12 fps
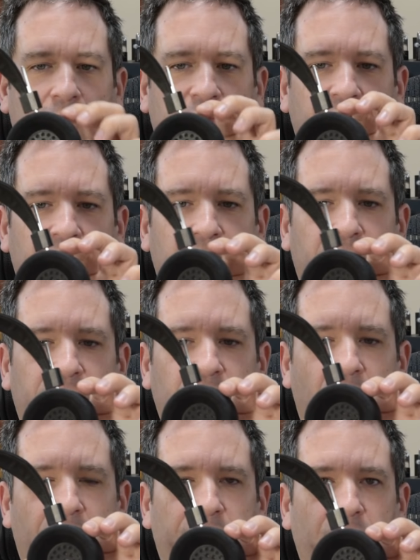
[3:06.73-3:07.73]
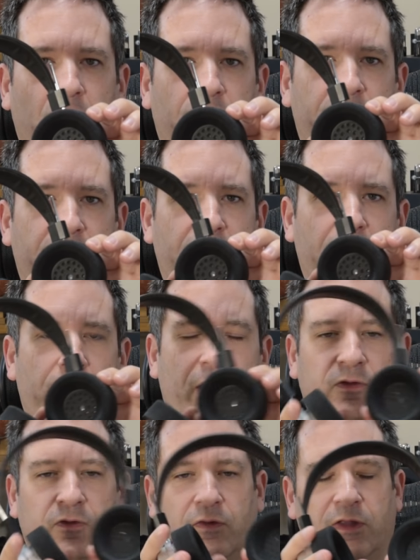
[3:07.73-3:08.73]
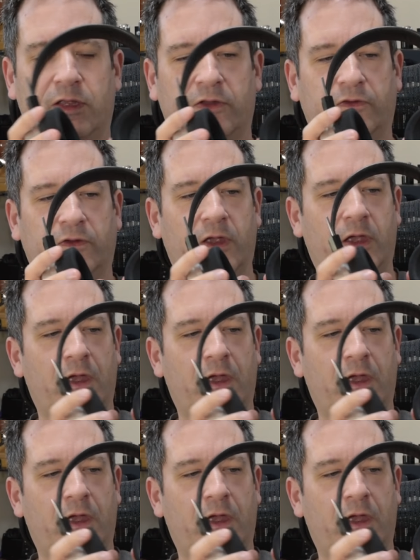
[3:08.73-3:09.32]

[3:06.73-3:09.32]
the particular size of the earpads on these